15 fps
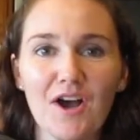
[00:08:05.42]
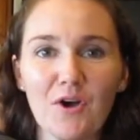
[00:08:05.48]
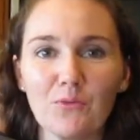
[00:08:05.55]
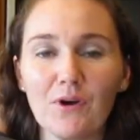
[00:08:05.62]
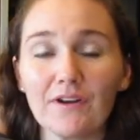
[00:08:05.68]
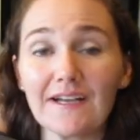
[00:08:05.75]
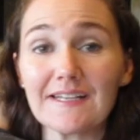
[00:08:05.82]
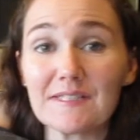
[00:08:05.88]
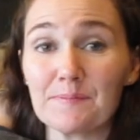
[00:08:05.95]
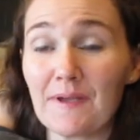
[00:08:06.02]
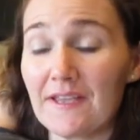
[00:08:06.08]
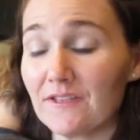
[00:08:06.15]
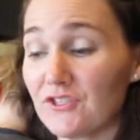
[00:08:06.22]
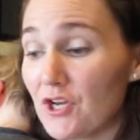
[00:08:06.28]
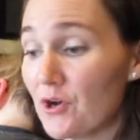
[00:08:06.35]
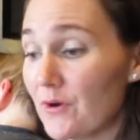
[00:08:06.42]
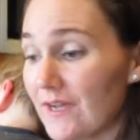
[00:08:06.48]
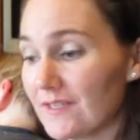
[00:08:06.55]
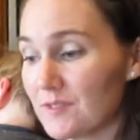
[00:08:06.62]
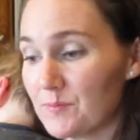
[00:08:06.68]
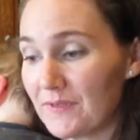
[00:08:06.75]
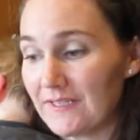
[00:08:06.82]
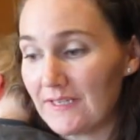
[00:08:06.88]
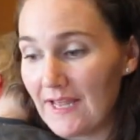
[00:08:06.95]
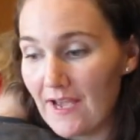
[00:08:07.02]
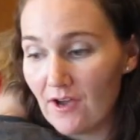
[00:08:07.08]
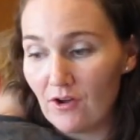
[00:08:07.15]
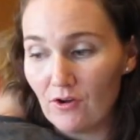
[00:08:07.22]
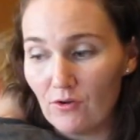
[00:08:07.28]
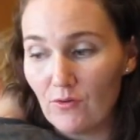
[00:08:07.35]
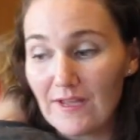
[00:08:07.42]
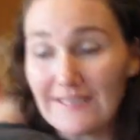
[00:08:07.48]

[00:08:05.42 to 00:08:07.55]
Well, guys, my dough has been now